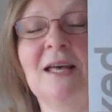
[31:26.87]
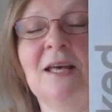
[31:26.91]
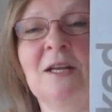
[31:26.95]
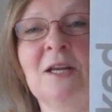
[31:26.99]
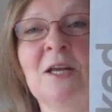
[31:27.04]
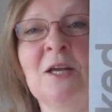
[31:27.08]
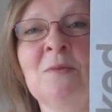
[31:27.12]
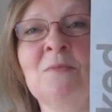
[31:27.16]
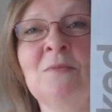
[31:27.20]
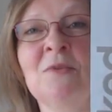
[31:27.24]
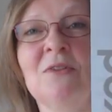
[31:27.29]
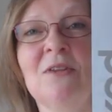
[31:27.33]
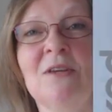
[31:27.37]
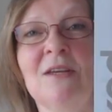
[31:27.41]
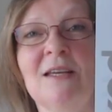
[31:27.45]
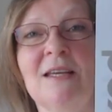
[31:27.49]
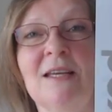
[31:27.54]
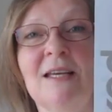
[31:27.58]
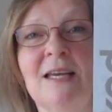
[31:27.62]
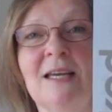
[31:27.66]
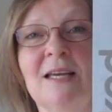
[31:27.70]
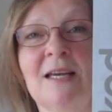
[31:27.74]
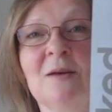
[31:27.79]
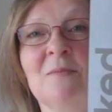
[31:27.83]
And I'm
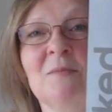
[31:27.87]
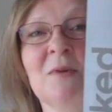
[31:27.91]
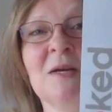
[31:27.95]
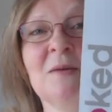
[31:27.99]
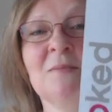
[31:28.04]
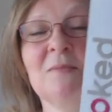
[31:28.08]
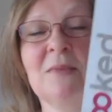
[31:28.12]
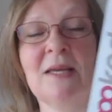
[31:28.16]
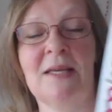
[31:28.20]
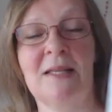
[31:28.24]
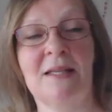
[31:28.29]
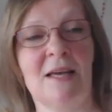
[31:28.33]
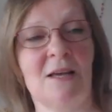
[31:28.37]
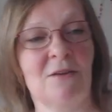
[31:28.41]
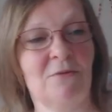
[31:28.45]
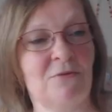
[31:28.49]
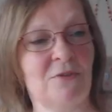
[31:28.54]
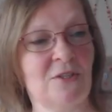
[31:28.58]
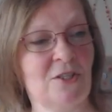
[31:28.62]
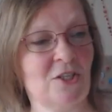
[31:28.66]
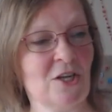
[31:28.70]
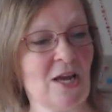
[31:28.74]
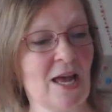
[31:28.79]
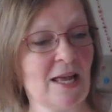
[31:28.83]
thinking I might make that
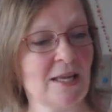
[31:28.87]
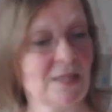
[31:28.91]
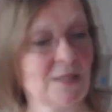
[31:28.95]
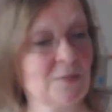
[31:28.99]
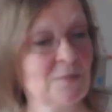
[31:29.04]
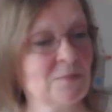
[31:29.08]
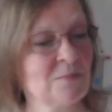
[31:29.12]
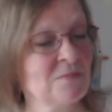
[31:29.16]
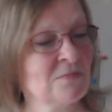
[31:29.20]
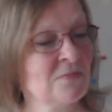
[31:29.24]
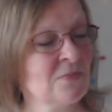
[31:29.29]
for Jack,